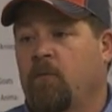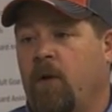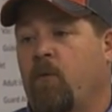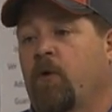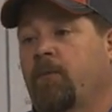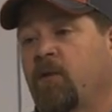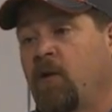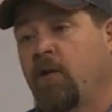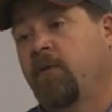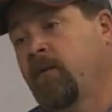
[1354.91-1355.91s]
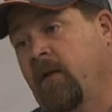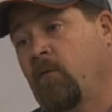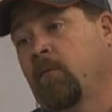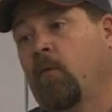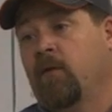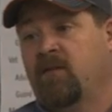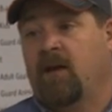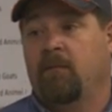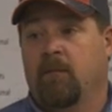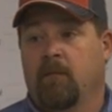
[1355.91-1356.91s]
We were up to 100 at one point in
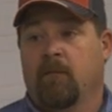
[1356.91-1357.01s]
time.